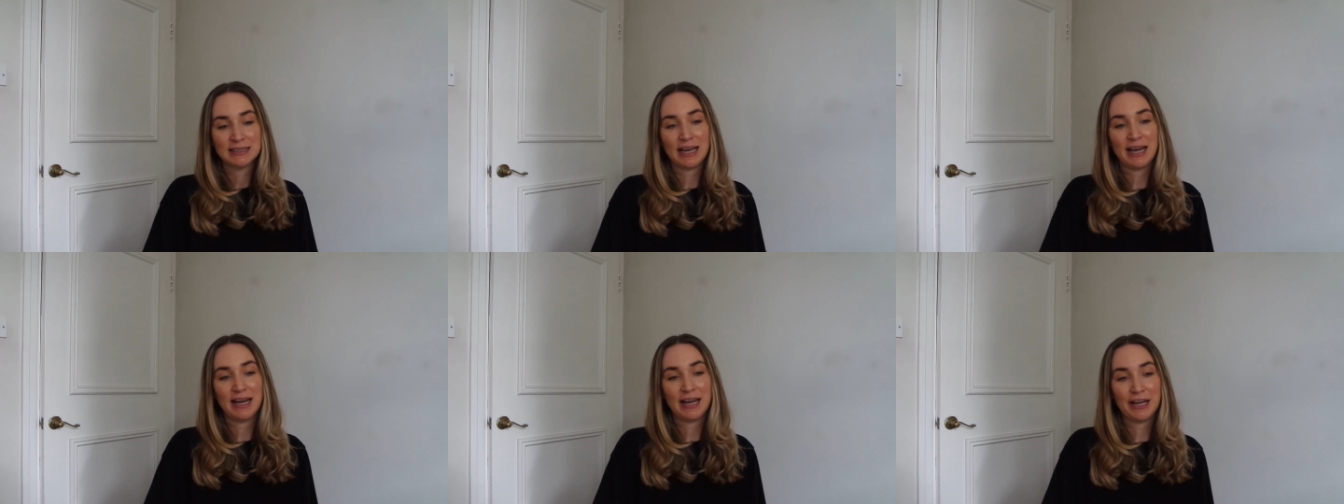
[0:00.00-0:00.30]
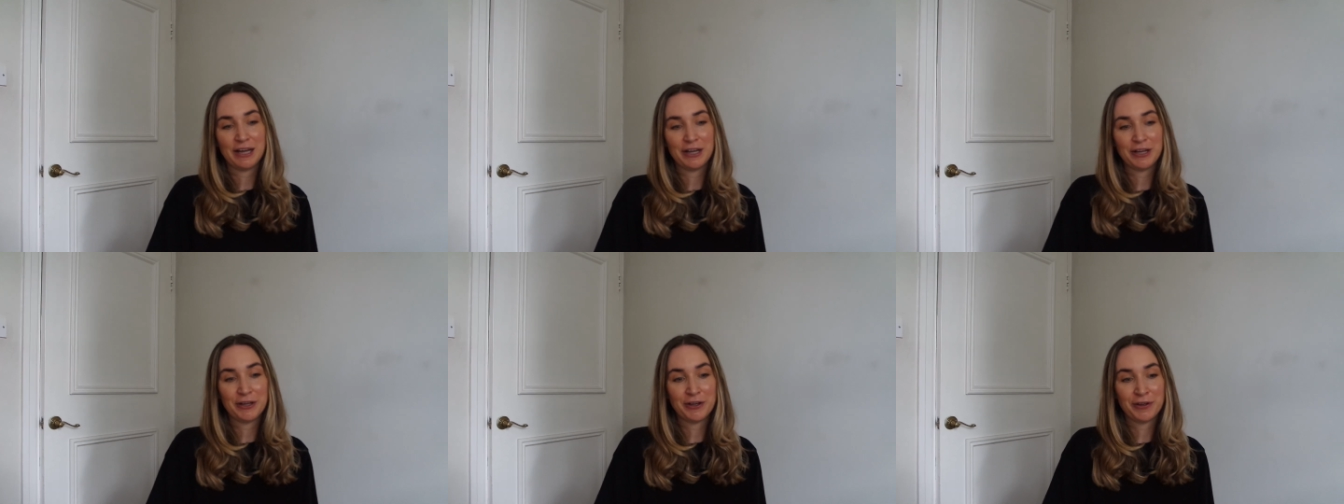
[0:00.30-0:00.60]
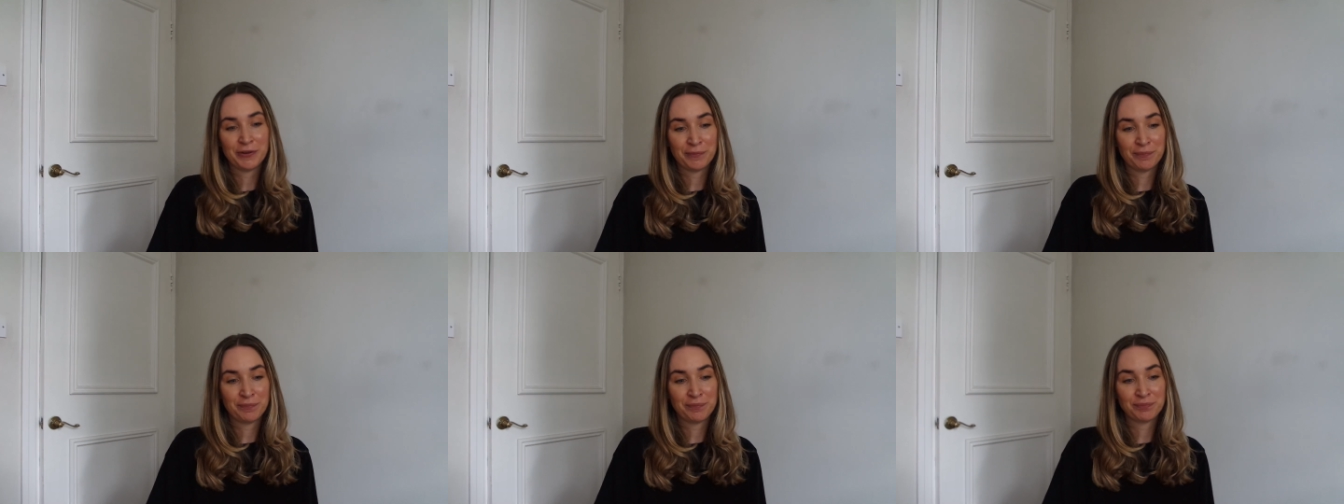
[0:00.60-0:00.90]

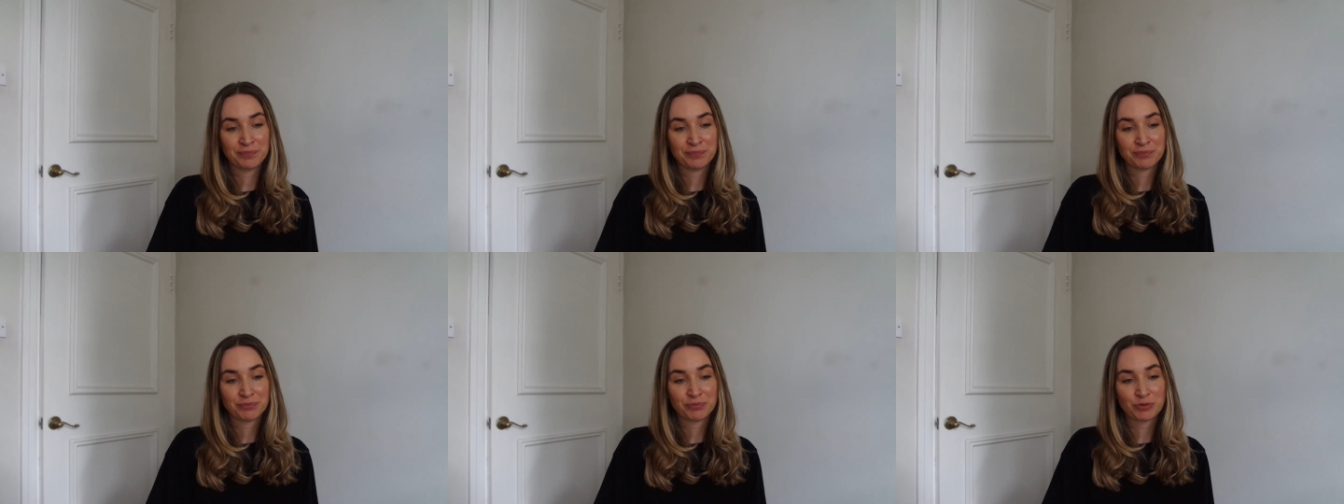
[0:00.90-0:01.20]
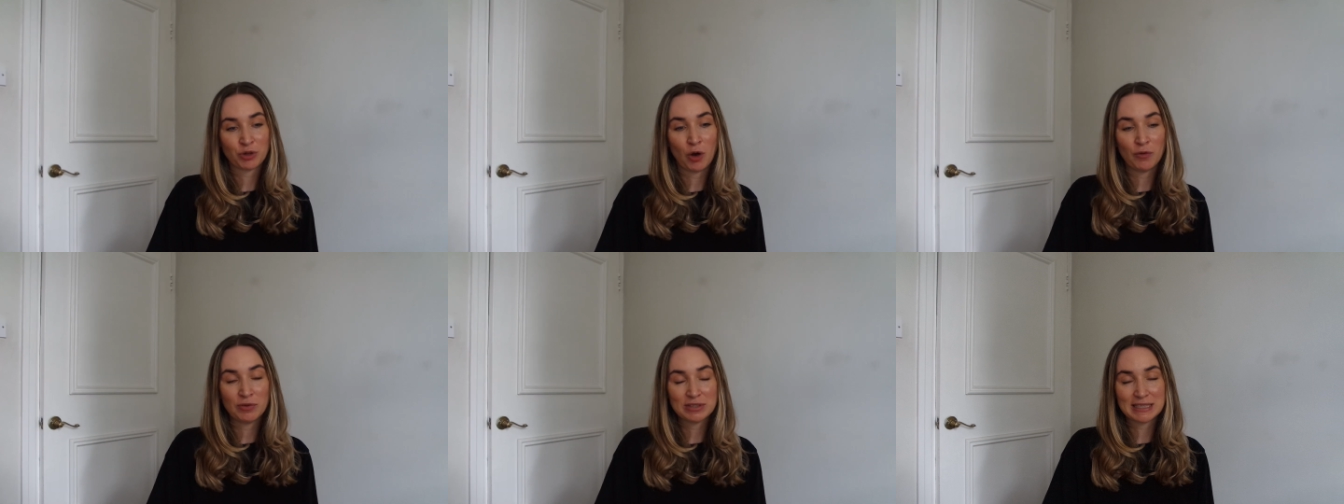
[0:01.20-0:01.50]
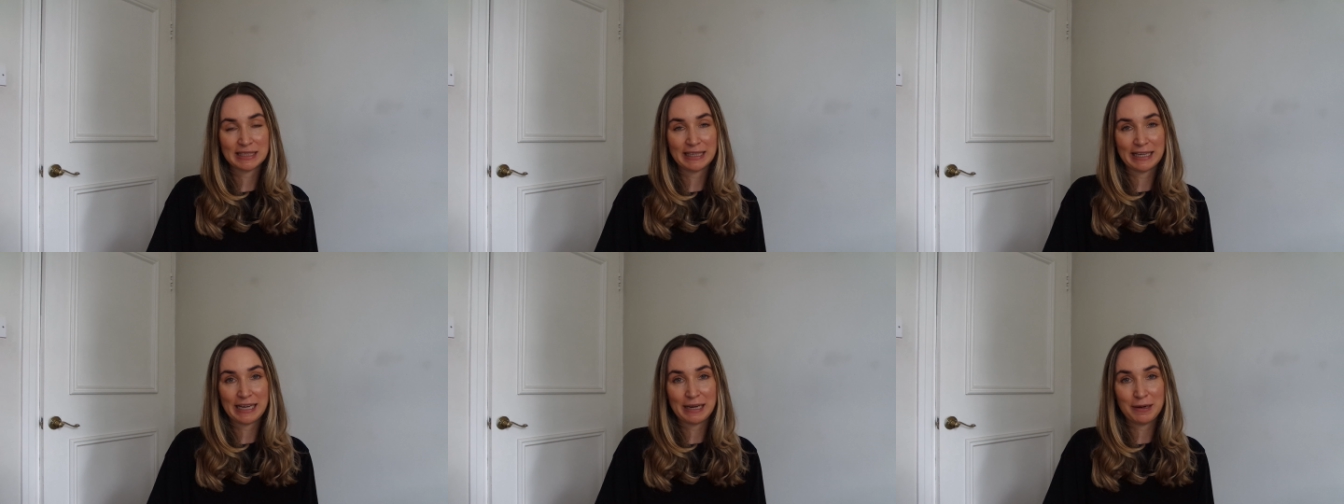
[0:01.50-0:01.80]

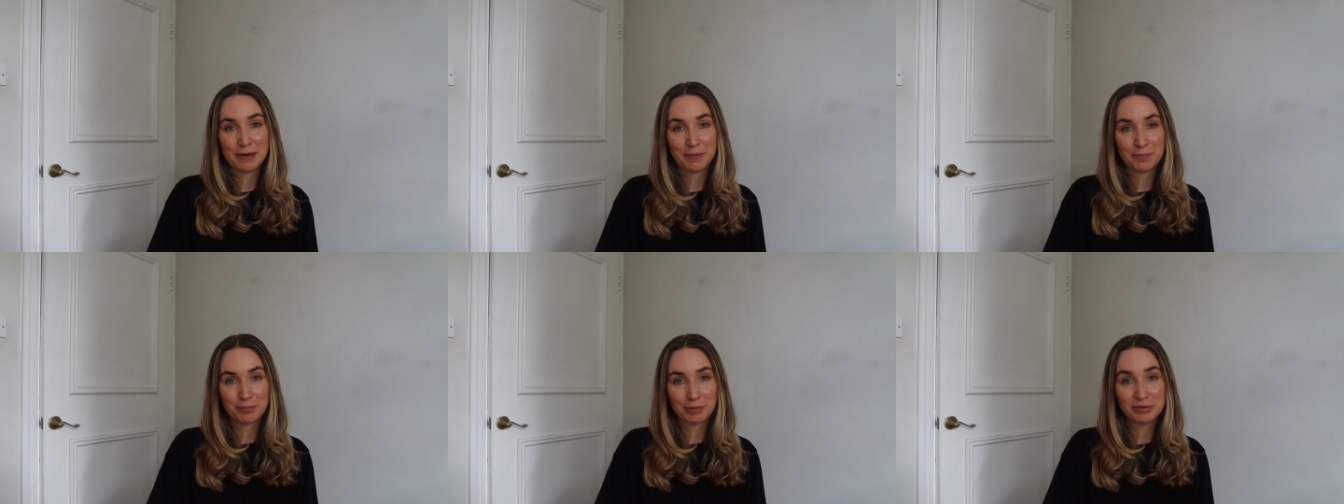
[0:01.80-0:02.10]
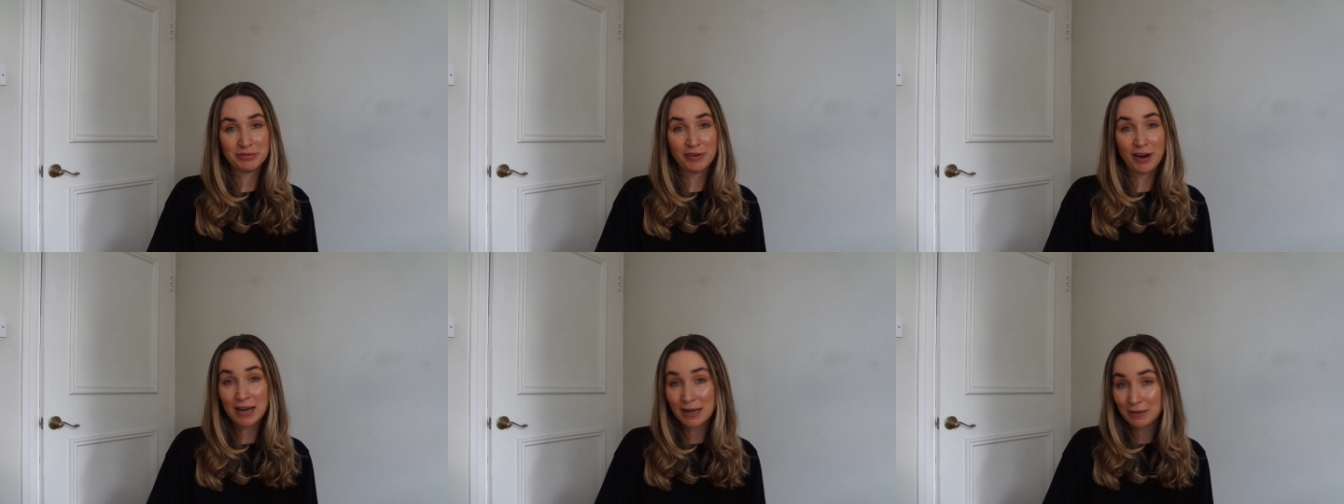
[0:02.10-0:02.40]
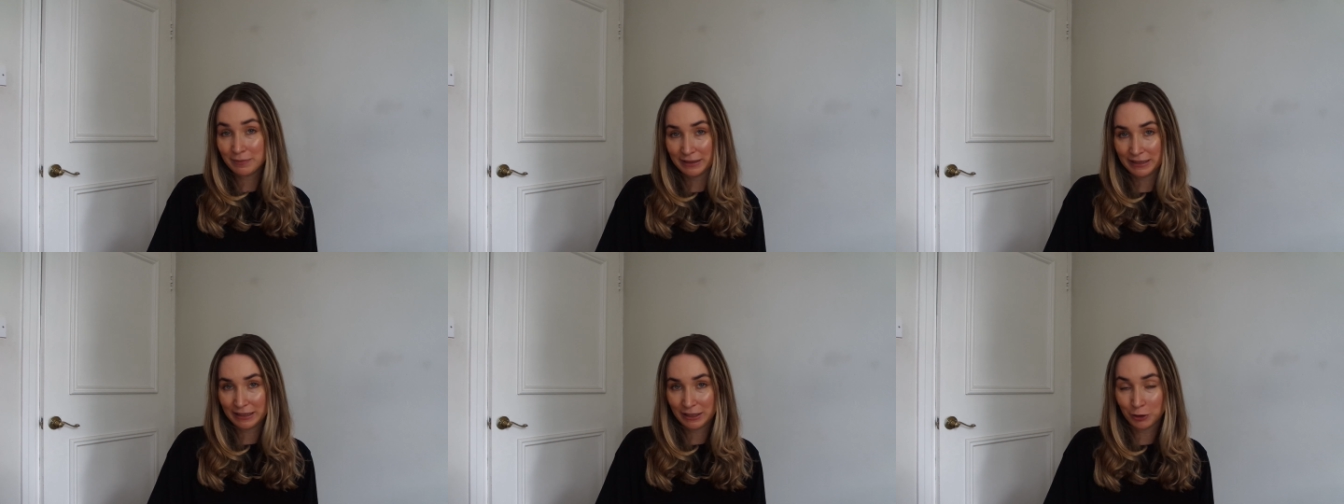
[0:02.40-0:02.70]
Obviously
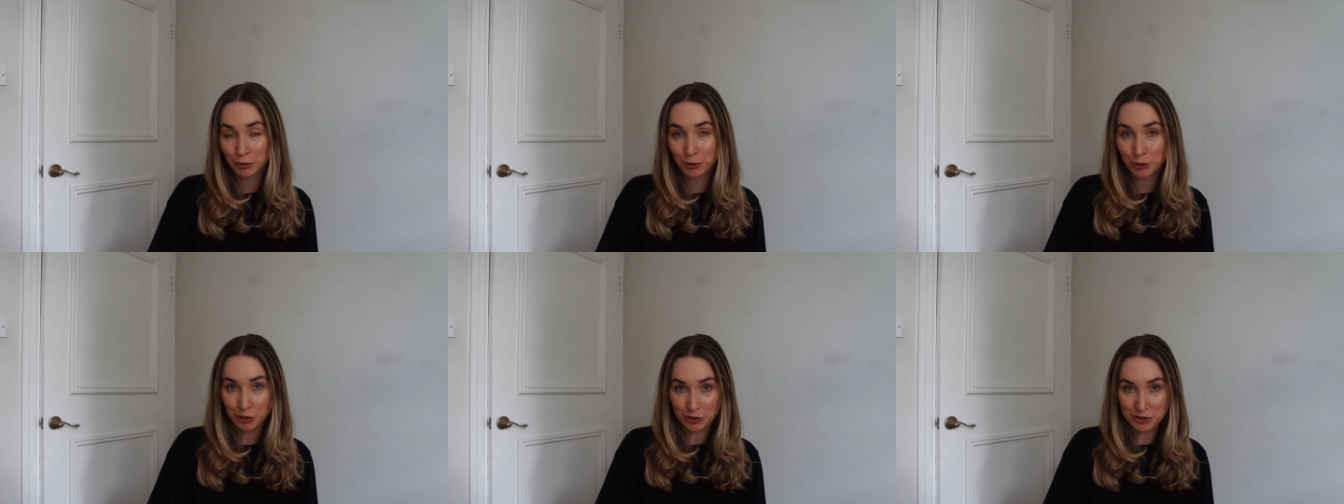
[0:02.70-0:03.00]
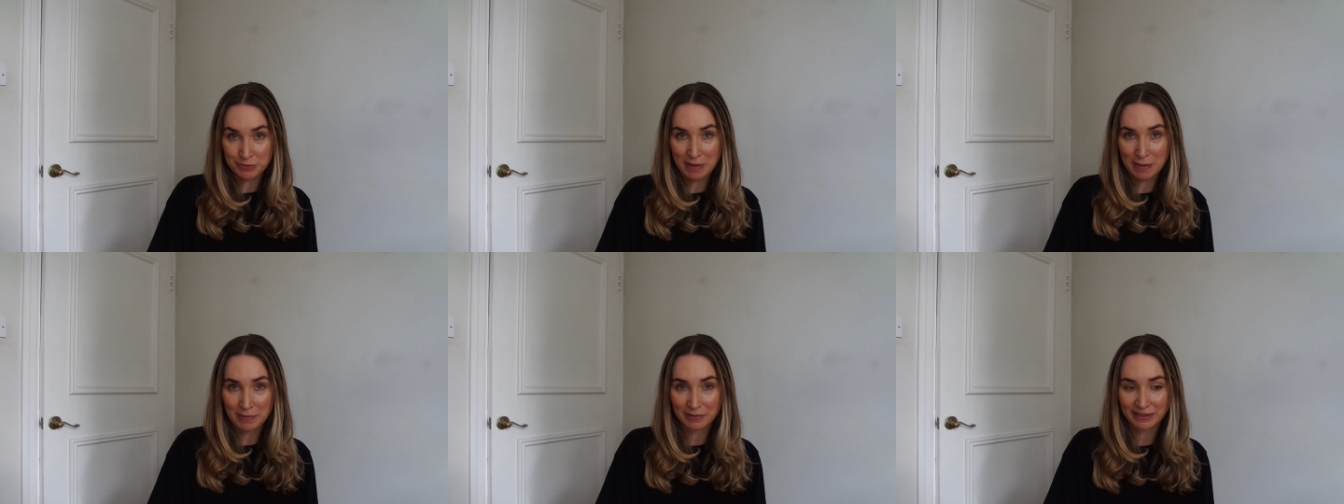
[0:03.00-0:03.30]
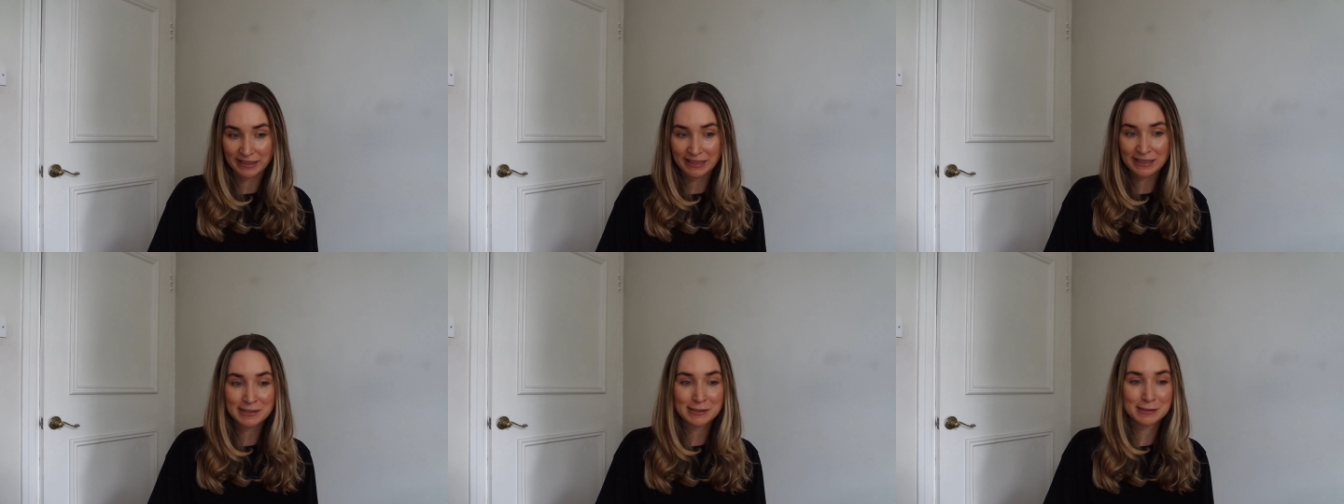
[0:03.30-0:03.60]
preferably good
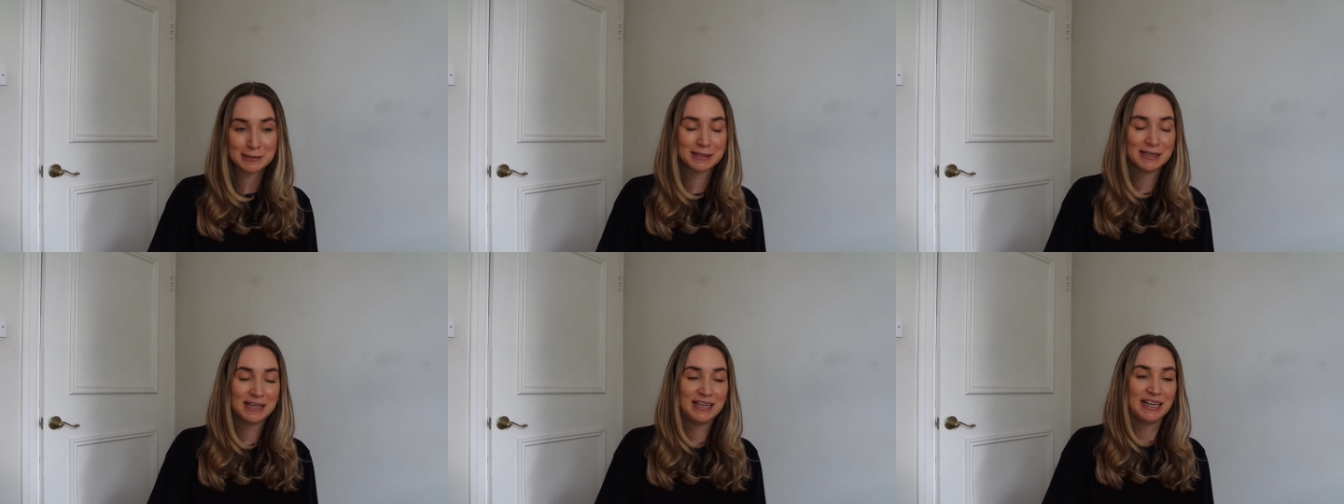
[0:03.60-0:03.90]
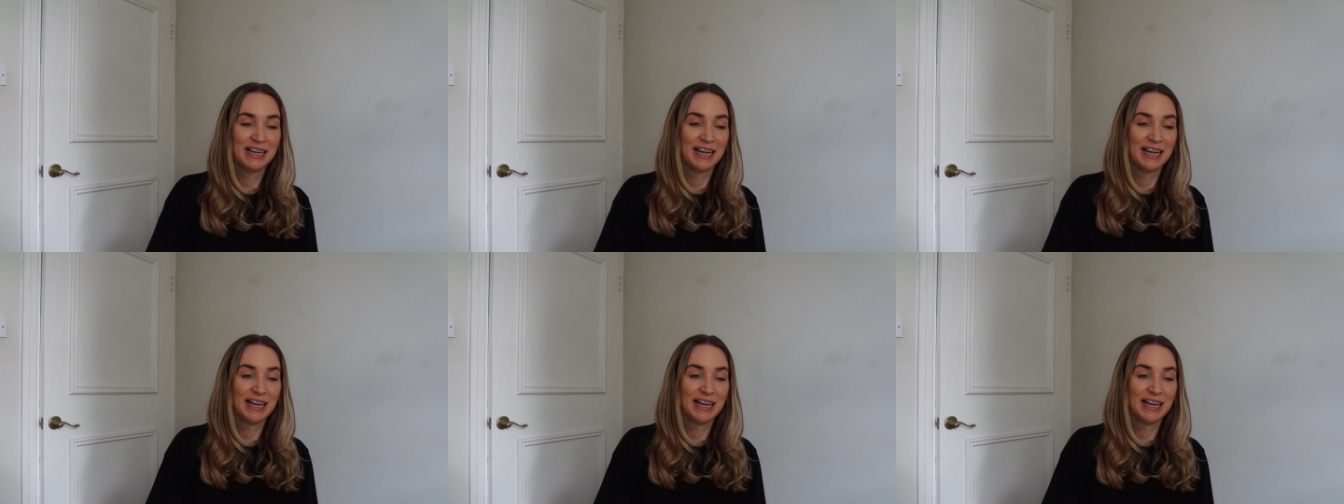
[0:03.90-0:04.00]
memories.